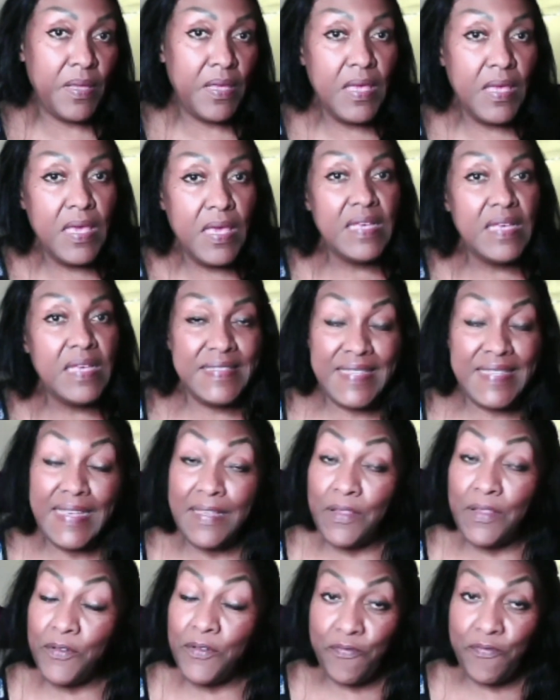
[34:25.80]
tell a
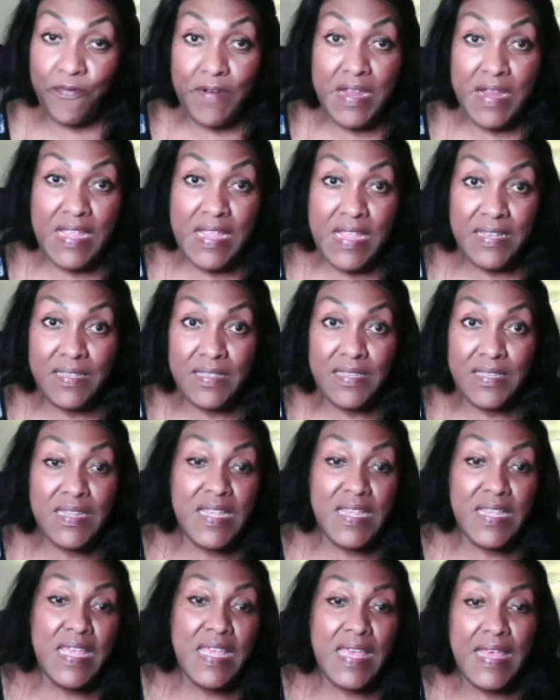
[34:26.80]
friend,
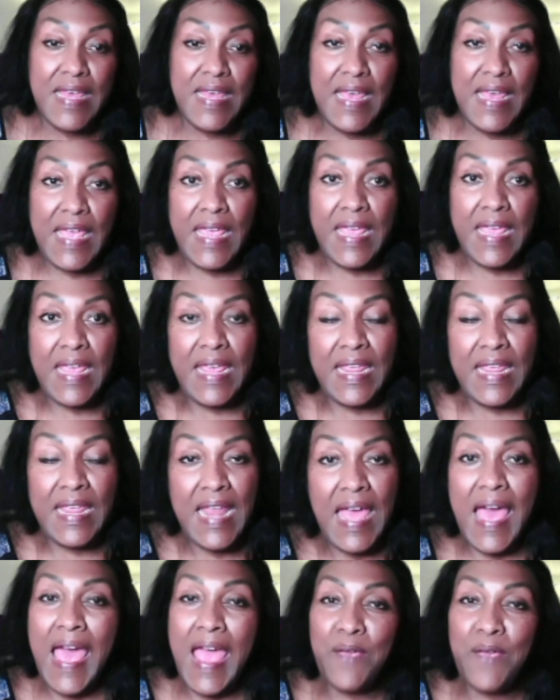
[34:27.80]
and I
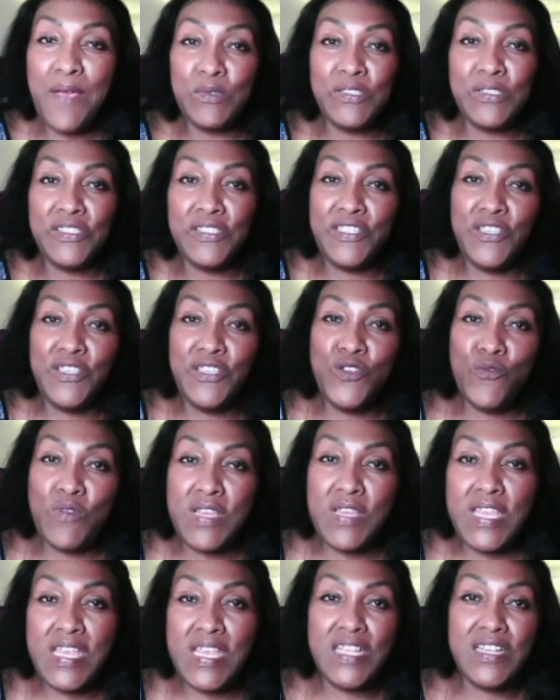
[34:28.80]
will see you
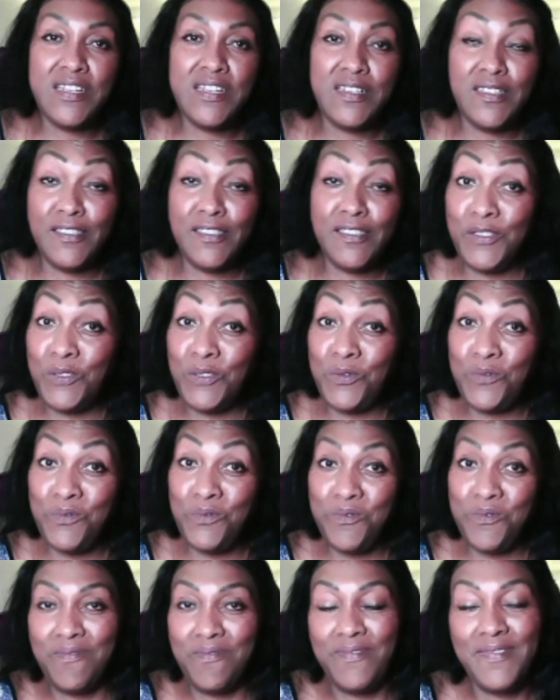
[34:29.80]
again soon.
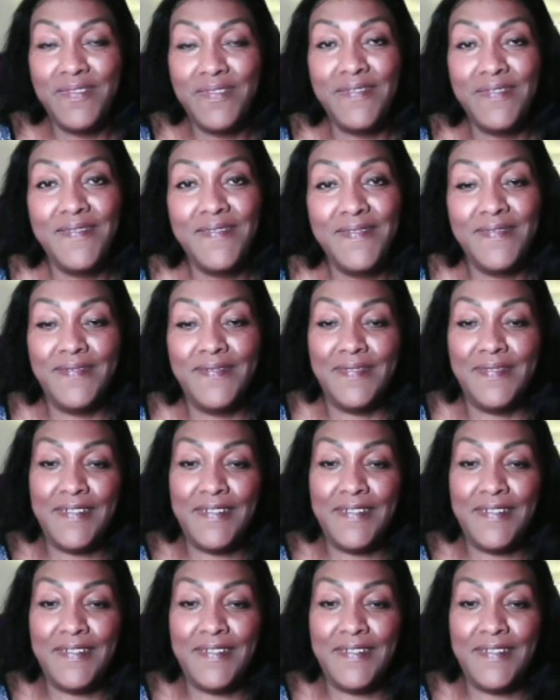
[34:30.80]
Okay,